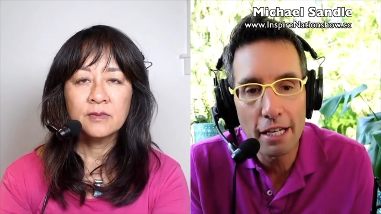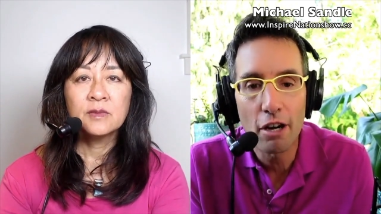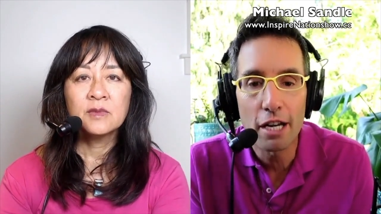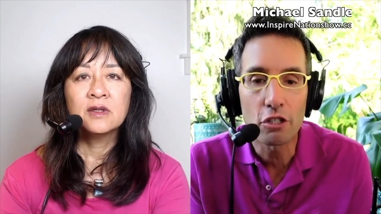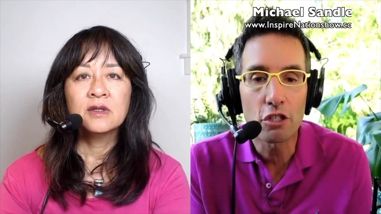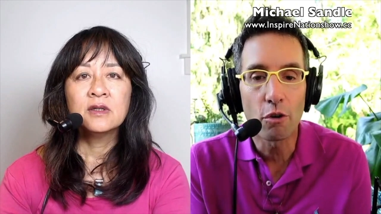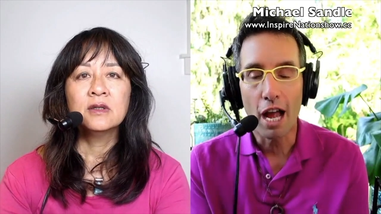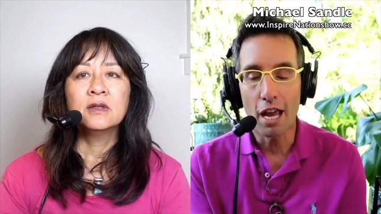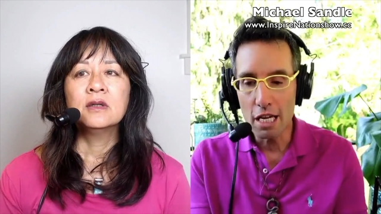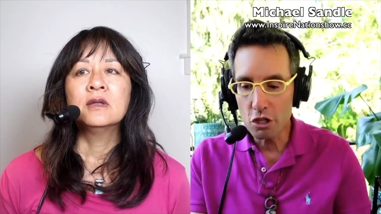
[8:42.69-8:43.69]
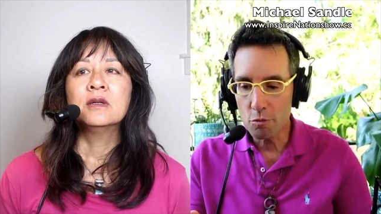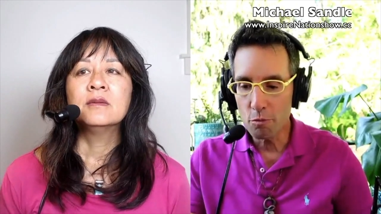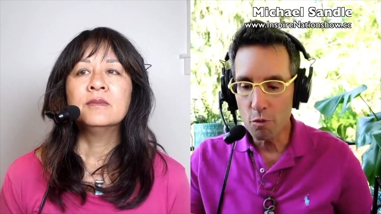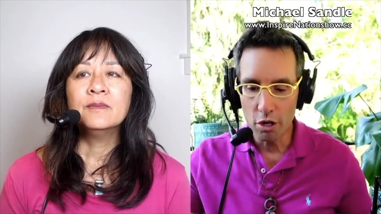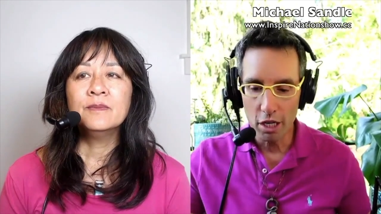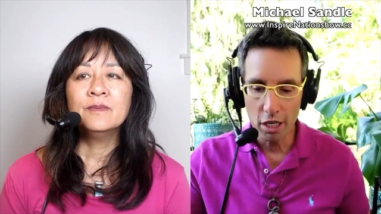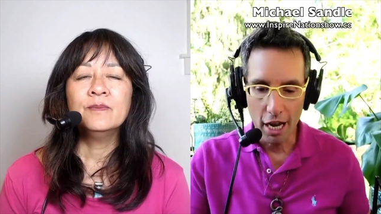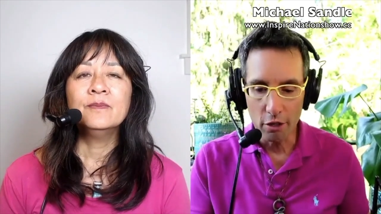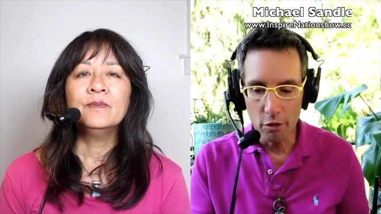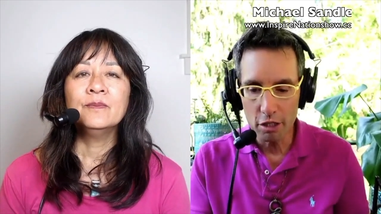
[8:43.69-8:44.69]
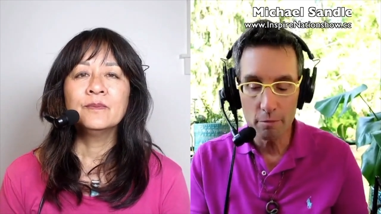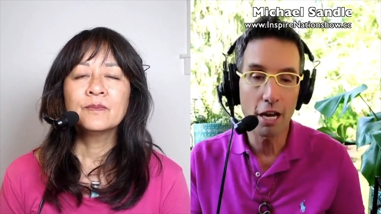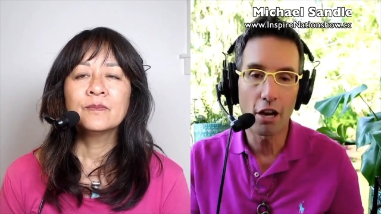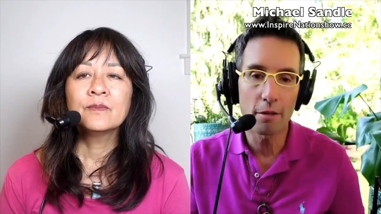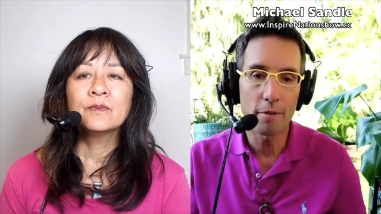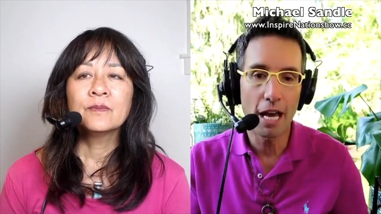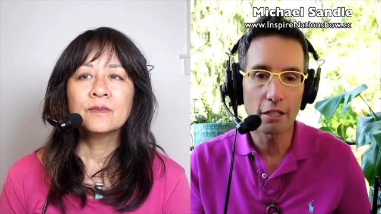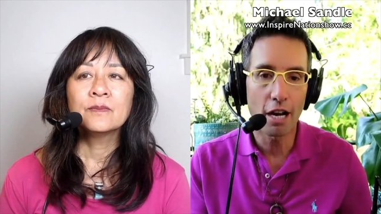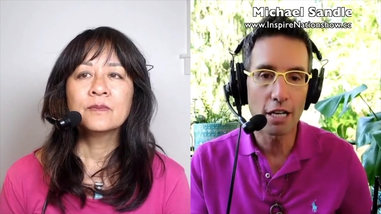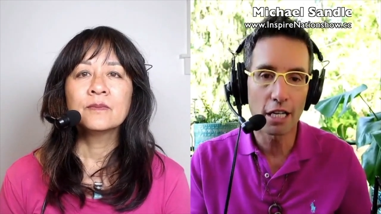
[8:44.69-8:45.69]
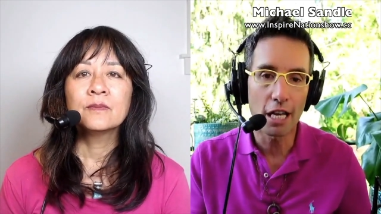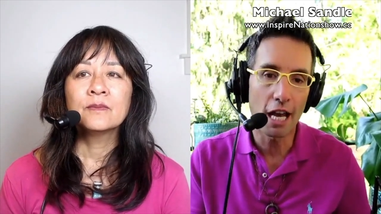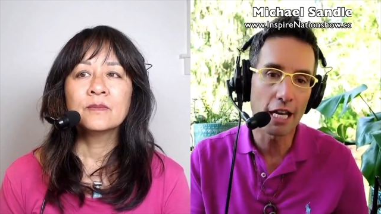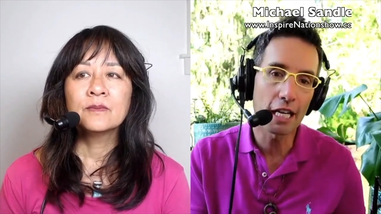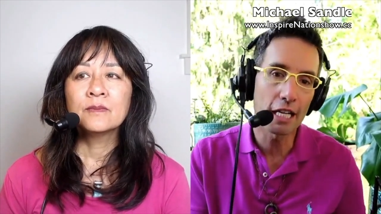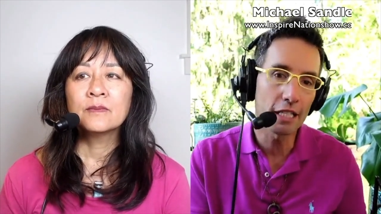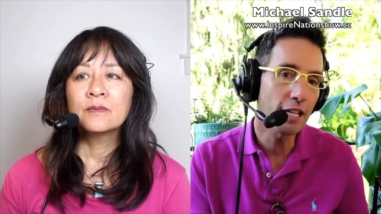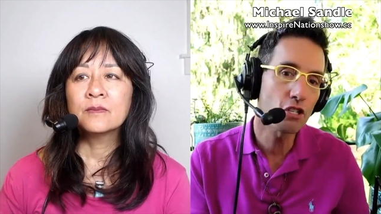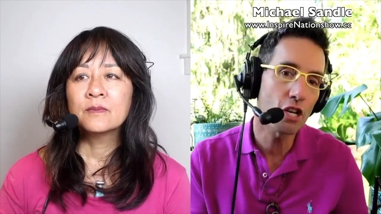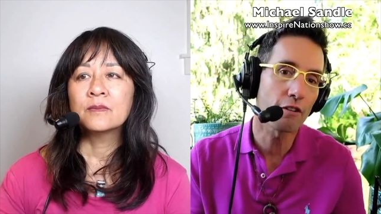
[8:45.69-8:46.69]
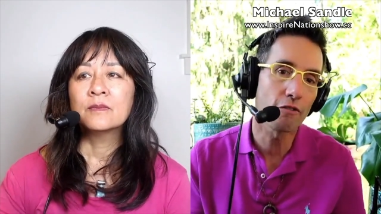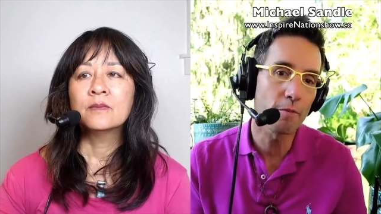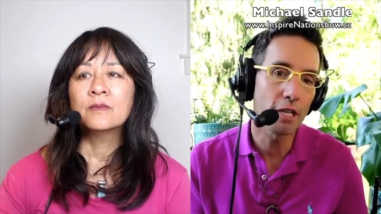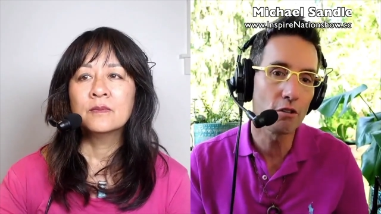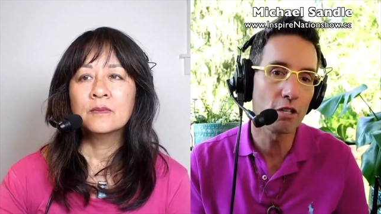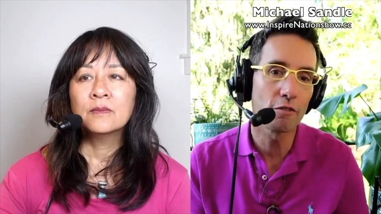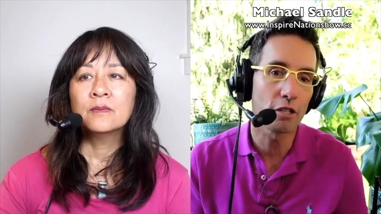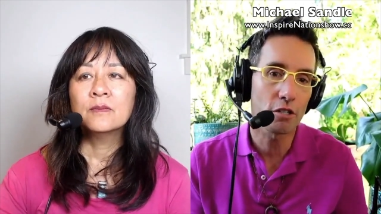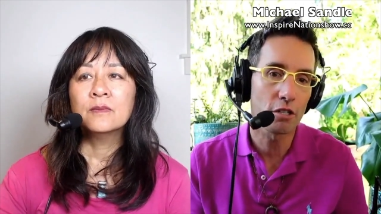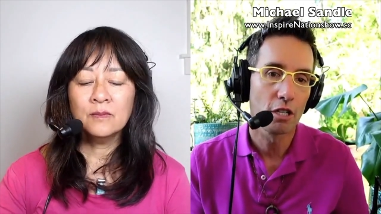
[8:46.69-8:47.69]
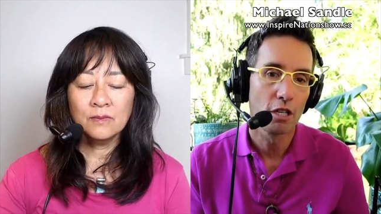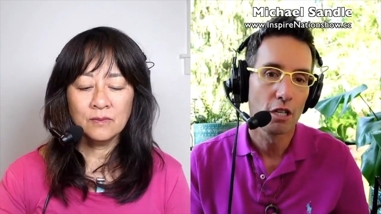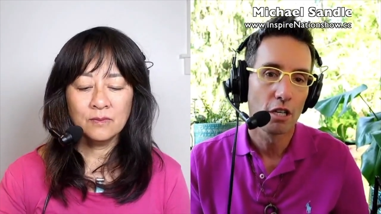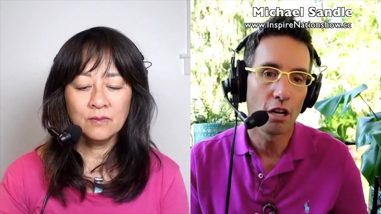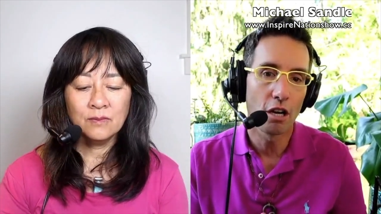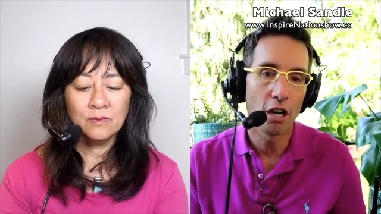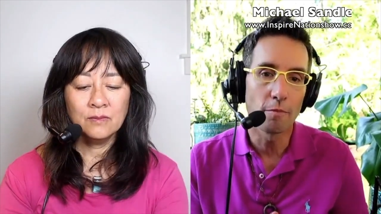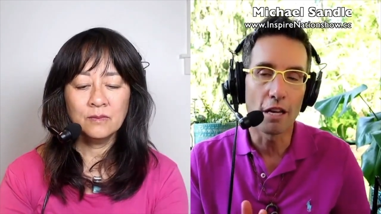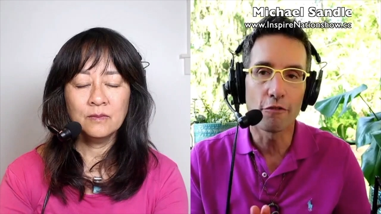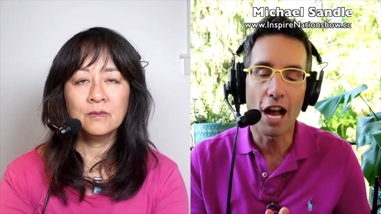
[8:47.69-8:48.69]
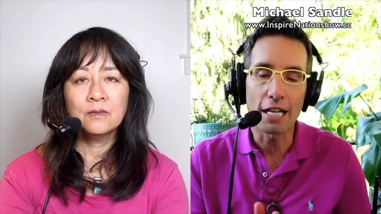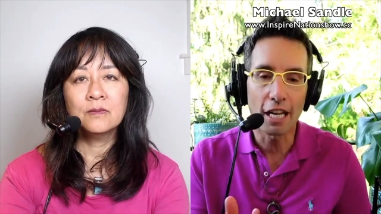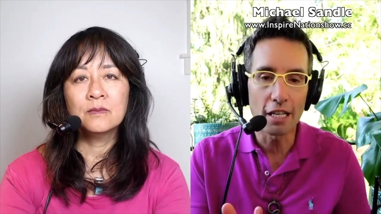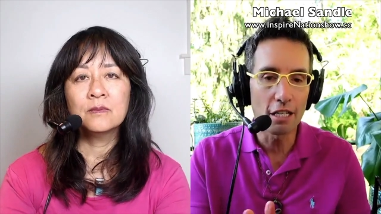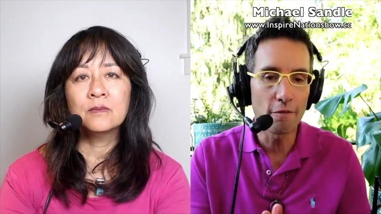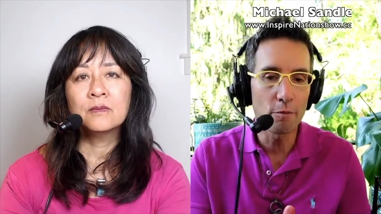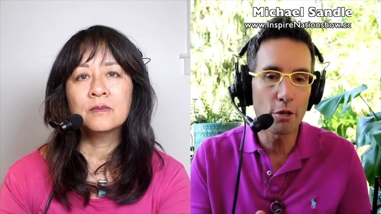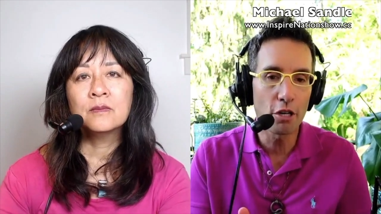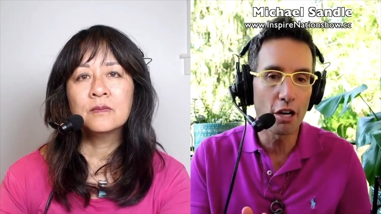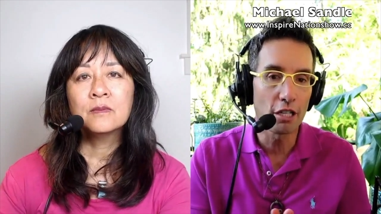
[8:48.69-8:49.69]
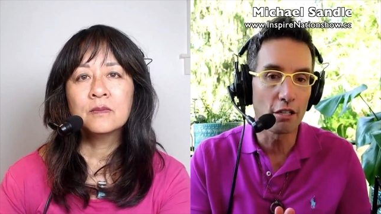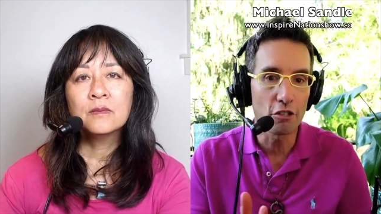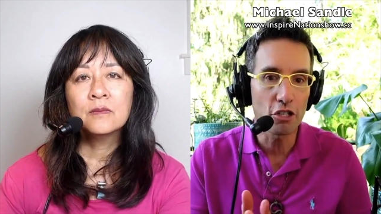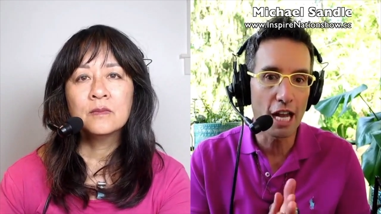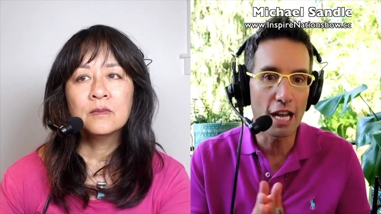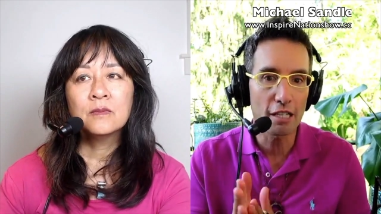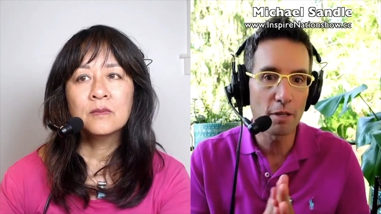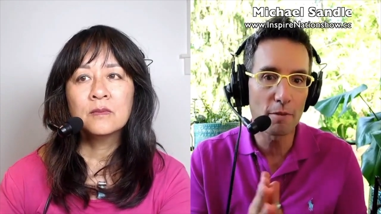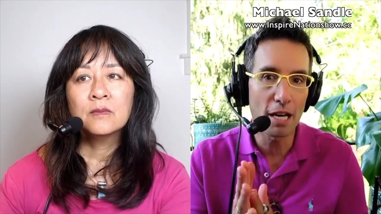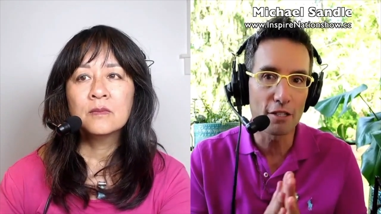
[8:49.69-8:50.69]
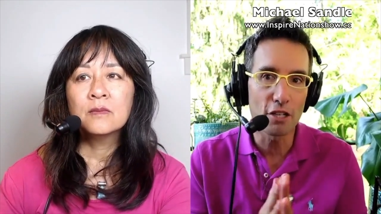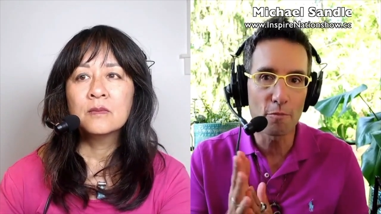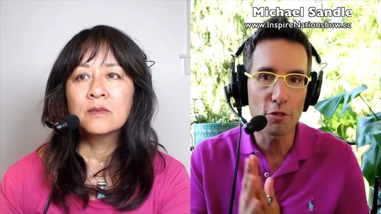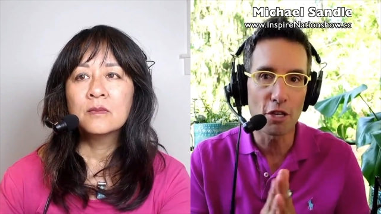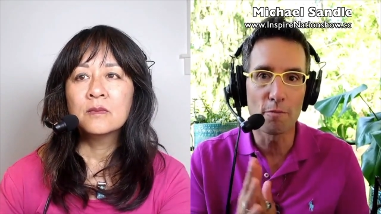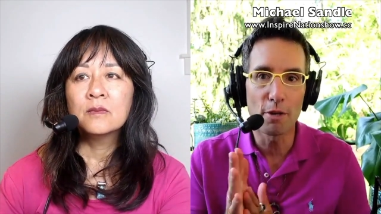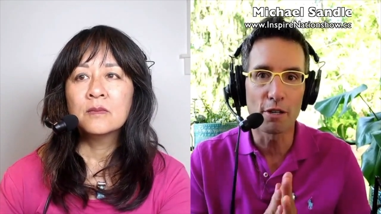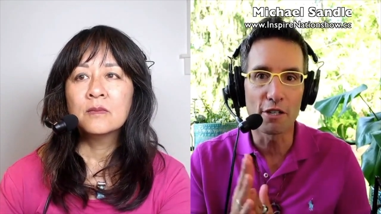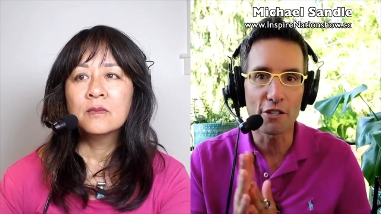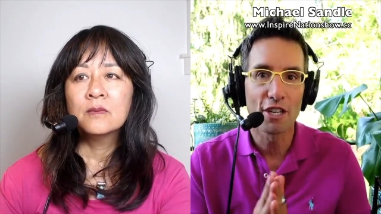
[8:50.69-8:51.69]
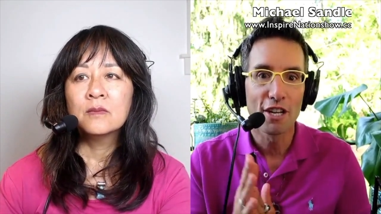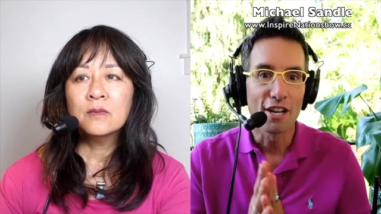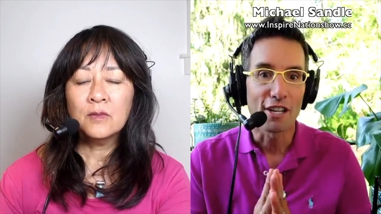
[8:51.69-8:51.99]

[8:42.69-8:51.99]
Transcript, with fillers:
Speaker 1: writing? So I, each morning mm. I go hmm. into my automatic writing and I get a teaching from the universe. Mm-hmm. Uh, in fact, I didn't even put on here. You should ask me about Egyptian mirrors.